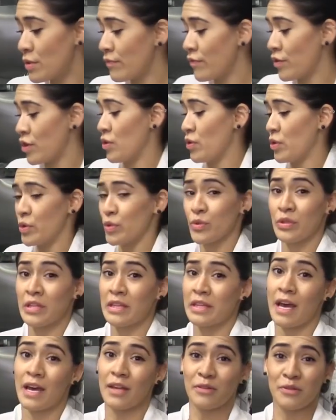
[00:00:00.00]
of you
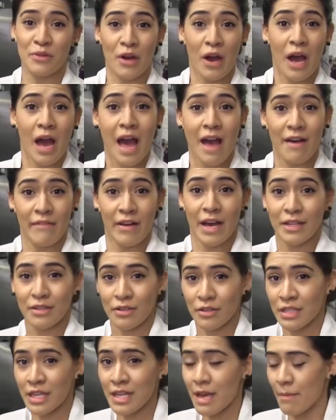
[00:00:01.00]
that do not have a
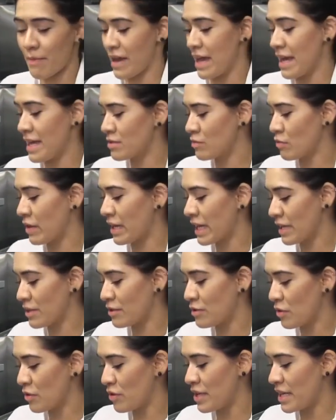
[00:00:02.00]
tortilla press, we
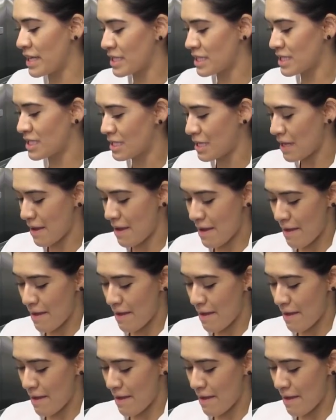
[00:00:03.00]
can do this